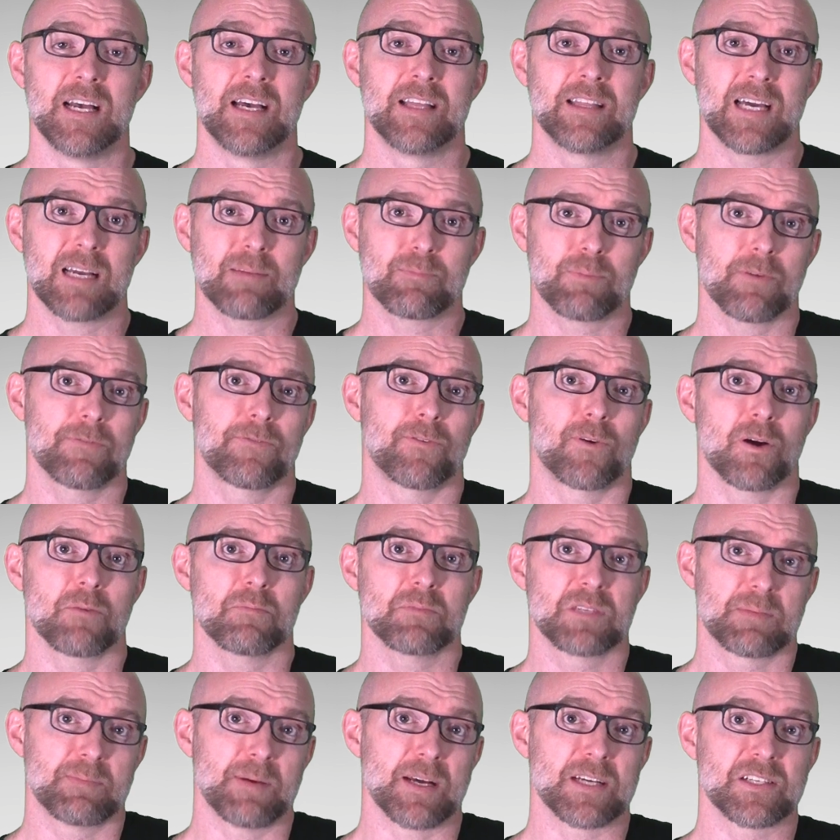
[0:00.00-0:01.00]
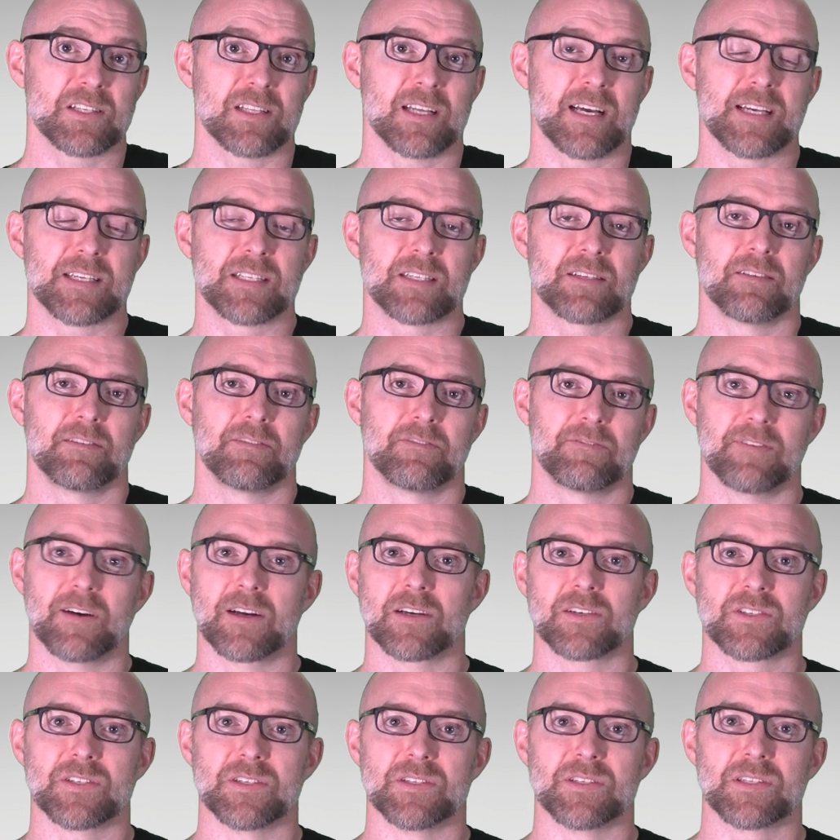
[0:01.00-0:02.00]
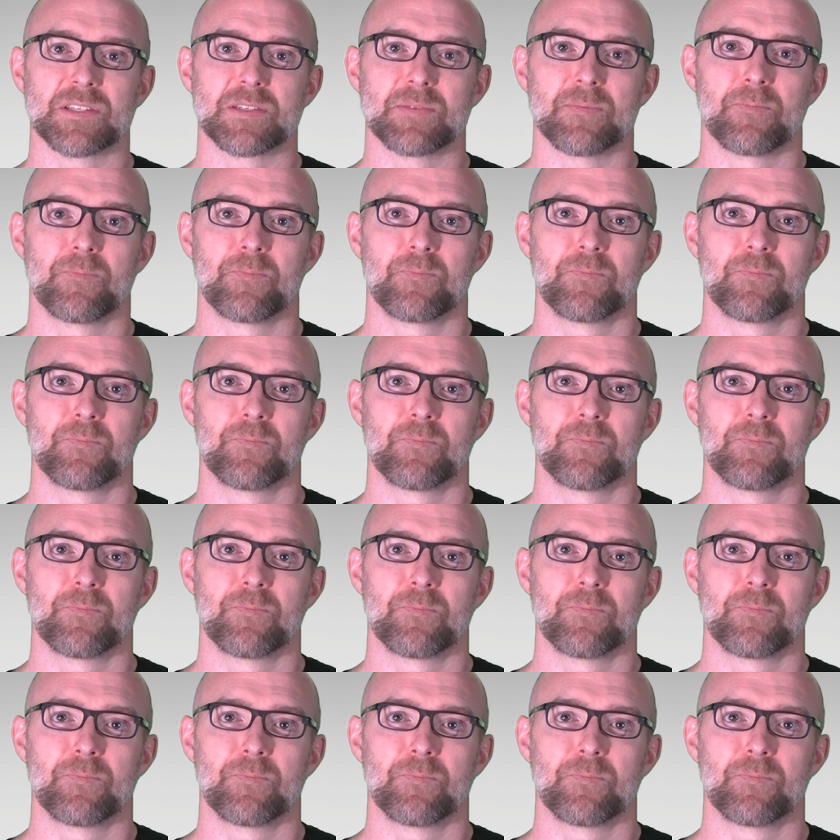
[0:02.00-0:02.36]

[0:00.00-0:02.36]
that perform specialized functions.